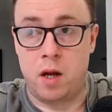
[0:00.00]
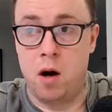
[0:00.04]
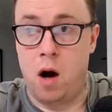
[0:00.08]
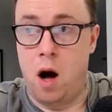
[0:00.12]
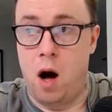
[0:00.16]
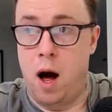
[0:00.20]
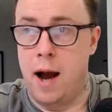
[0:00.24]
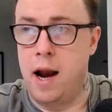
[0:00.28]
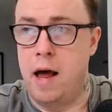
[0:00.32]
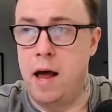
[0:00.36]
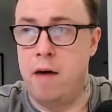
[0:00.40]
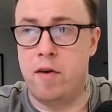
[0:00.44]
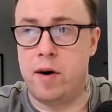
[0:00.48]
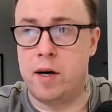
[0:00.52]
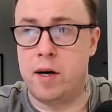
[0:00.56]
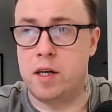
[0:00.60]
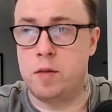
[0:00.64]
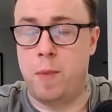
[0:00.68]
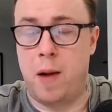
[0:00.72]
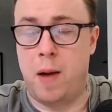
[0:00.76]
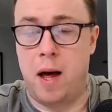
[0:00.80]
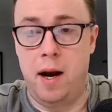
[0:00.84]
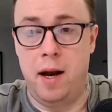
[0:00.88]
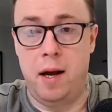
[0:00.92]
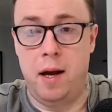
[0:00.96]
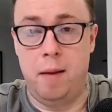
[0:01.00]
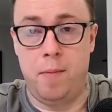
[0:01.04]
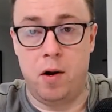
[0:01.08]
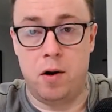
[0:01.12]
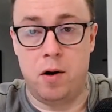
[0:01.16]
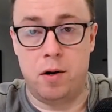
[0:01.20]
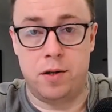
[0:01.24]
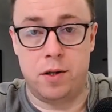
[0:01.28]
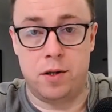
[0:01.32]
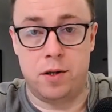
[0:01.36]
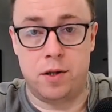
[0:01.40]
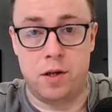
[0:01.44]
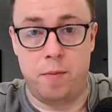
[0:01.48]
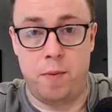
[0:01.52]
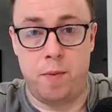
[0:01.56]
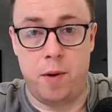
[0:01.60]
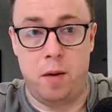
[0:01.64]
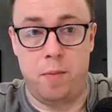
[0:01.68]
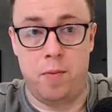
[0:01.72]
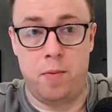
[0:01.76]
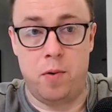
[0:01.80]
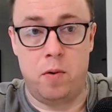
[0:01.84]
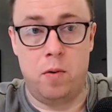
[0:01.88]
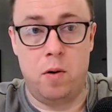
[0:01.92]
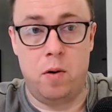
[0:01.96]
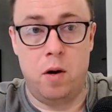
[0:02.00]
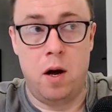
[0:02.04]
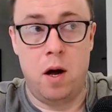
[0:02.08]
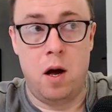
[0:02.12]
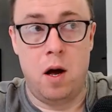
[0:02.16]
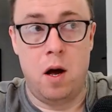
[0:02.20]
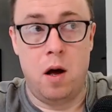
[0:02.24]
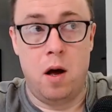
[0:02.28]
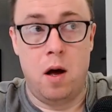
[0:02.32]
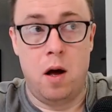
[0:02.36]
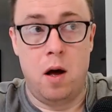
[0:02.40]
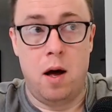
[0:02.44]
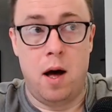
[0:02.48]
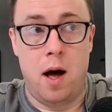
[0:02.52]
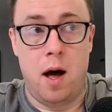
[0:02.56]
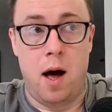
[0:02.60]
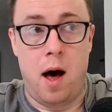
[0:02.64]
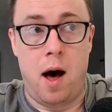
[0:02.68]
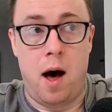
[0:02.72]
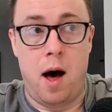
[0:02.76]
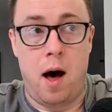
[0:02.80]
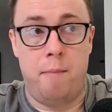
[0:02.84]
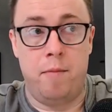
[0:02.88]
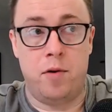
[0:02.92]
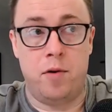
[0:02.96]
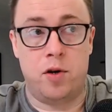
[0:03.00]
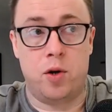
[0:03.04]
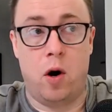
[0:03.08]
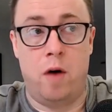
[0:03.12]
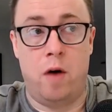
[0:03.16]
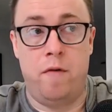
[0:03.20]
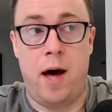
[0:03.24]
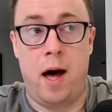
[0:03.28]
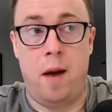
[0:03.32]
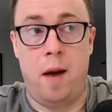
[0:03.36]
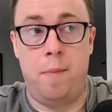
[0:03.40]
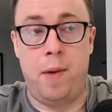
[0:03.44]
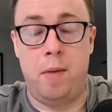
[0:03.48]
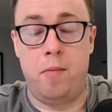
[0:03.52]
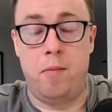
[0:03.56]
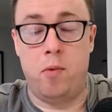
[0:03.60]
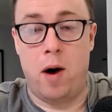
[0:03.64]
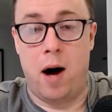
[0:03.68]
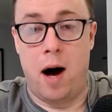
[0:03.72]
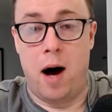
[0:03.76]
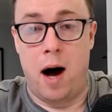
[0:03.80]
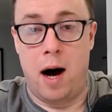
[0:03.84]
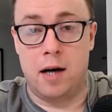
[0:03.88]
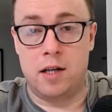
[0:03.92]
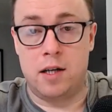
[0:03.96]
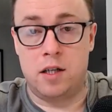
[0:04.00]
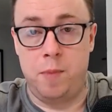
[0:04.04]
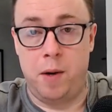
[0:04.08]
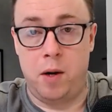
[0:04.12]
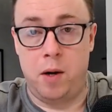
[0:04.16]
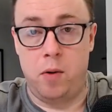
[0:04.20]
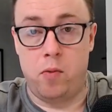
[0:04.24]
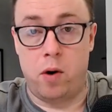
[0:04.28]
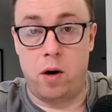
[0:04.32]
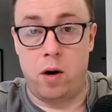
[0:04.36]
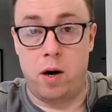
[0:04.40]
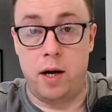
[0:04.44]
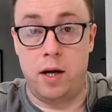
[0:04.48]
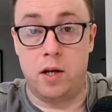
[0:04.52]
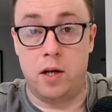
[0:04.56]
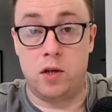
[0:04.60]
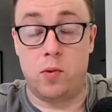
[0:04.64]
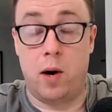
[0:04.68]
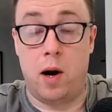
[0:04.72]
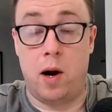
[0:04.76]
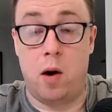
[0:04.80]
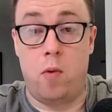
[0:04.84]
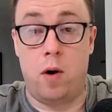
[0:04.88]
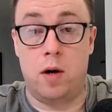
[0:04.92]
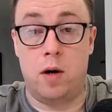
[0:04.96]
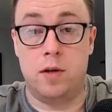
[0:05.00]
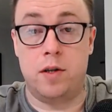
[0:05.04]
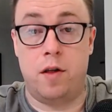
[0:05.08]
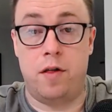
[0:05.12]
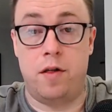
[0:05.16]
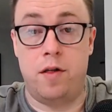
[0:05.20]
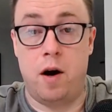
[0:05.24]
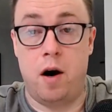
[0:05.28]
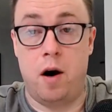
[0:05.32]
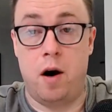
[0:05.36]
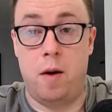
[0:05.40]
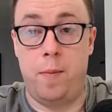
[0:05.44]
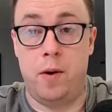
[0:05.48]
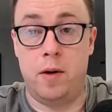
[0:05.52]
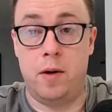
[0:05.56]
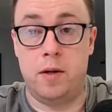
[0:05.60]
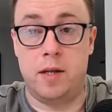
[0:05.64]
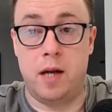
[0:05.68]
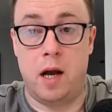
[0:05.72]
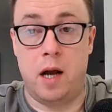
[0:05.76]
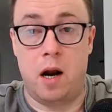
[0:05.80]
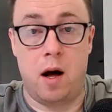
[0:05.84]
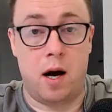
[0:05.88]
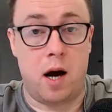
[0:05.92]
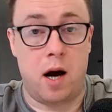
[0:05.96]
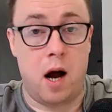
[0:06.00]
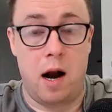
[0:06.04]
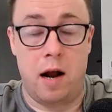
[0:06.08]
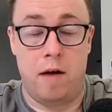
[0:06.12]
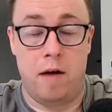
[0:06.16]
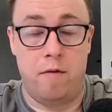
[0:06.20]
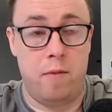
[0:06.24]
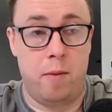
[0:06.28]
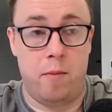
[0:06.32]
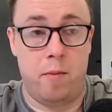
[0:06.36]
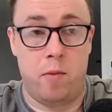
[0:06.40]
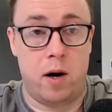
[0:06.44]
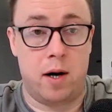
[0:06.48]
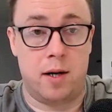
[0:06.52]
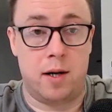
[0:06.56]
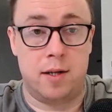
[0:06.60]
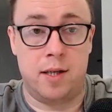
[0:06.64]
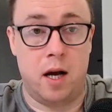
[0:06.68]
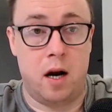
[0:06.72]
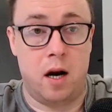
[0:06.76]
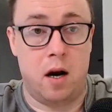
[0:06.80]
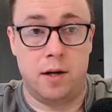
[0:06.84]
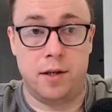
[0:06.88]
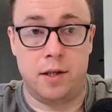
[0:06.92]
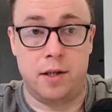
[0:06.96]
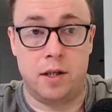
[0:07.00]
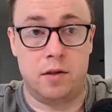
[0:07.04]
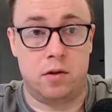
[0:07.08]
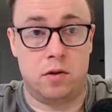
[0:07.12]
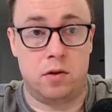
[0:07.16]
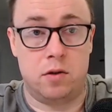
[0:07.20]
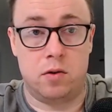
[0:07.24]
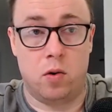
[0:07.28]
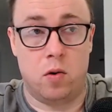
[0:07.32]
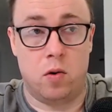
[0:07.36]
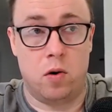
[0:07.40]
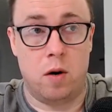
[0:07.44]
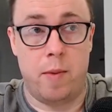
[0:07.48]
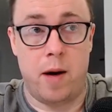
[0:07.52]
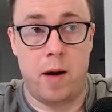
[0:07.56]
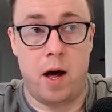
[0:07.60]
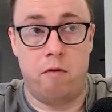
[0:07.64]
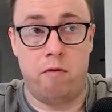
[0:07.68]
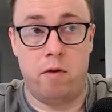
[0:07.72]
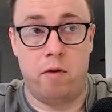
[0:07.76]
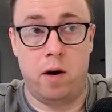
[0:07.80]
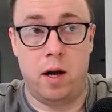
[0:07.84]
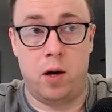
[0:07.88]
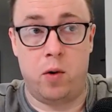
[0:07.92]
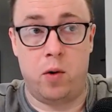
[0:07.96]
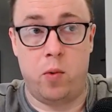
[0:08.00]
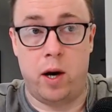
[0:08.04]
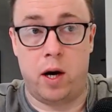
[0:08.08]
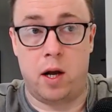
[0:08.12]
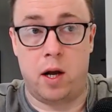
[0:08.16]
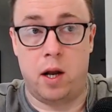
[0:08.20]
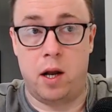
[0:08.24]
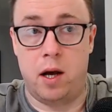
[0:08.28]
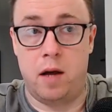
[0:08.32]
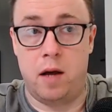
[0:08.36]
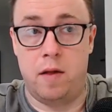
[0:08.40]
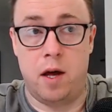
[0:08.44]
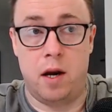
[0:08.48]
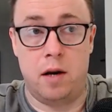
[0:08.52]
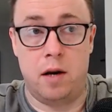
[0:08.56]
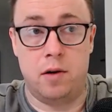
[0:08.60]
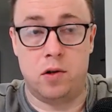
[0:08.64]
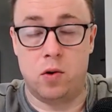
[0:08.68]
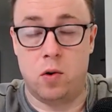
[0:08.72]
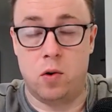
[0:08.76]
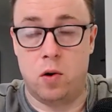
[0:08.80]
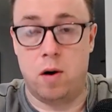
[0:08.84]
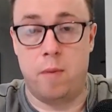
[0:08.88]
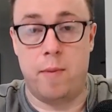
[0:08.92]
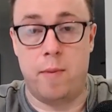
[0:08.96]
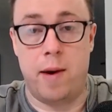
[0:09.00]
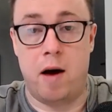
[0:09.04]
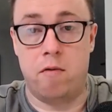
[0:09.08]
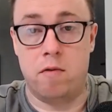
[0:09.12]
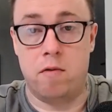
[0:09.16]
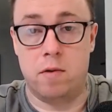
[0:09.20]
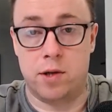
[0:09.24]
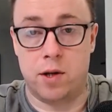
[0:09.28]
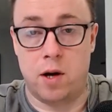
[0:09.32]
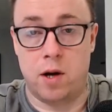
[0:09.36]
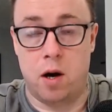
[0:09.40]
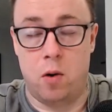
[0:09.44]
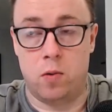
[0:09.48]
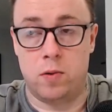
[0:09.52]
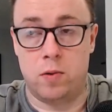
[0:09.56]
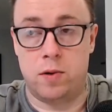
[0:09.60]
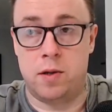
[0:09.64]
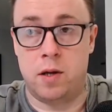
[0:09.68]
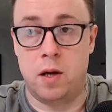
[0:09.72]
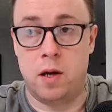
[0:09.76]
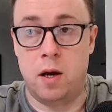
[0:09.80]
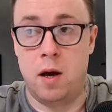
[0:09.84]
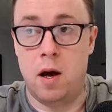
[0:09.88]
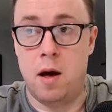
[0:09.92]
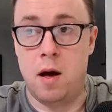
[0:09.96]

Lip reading: I never explain hypnosis to people. I'm sure I've had people ask me what it is when I was a therapist, and I can't even remember what I said. I just talk about it really quickly, then talk about results.